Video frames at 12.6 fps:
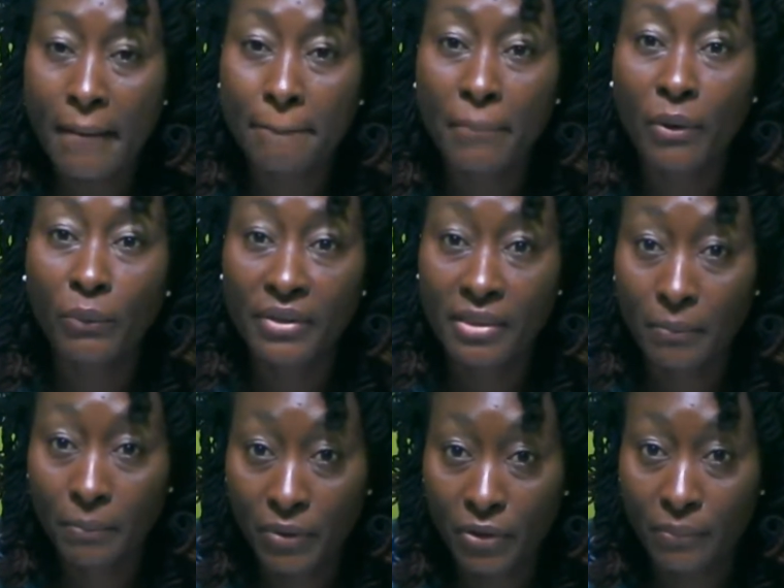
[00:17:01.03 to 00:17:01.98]
but with a
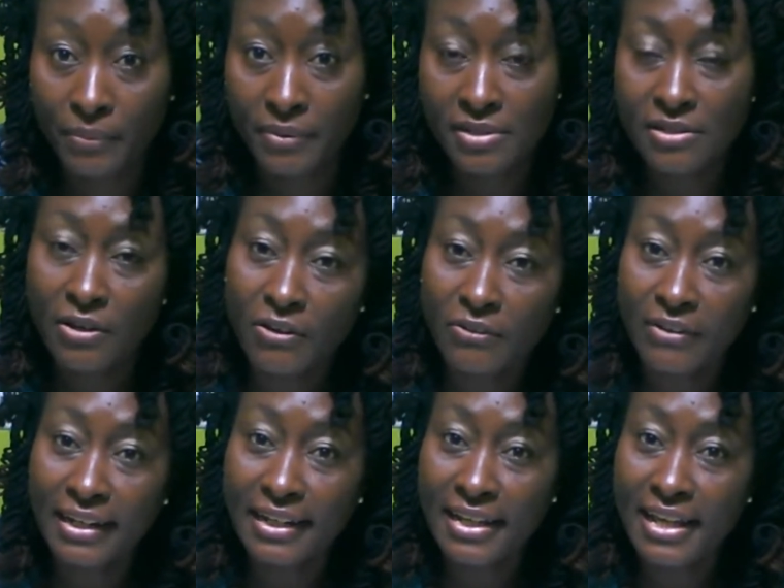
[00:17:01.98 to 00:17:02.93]
purpose.
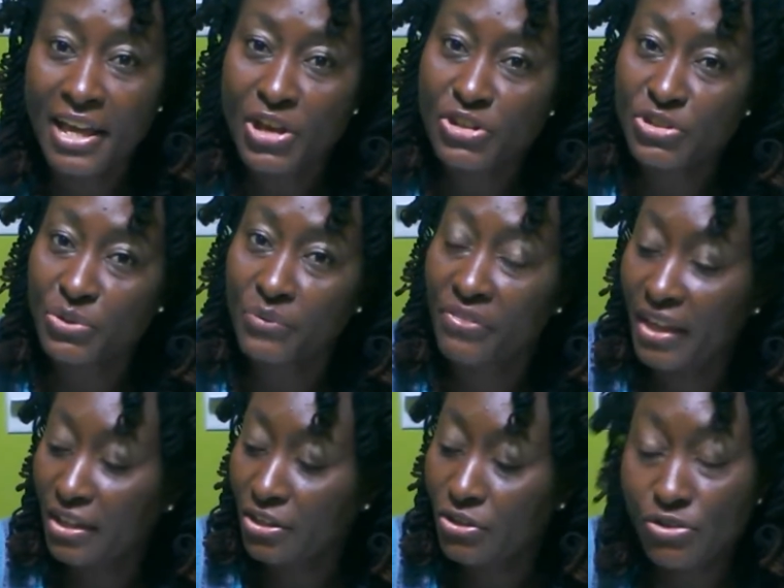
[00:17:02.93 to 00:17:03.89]
Alrighty, so
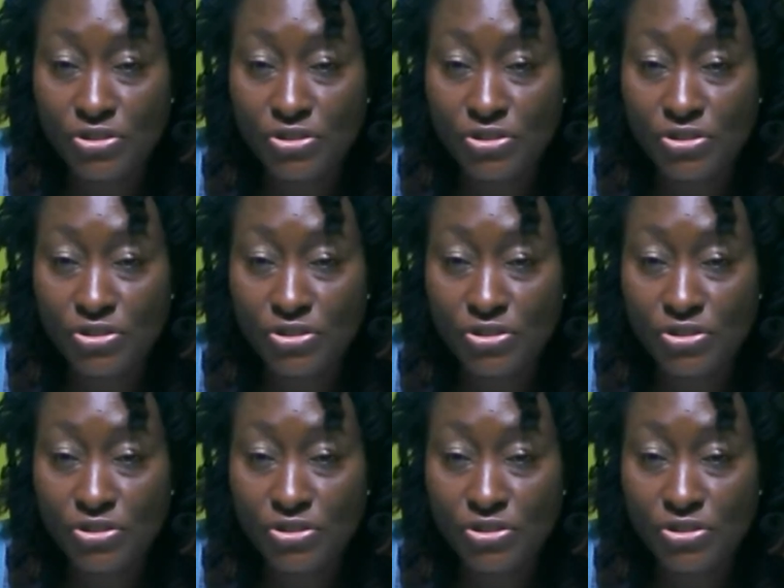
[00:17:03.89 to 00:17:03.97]
thank you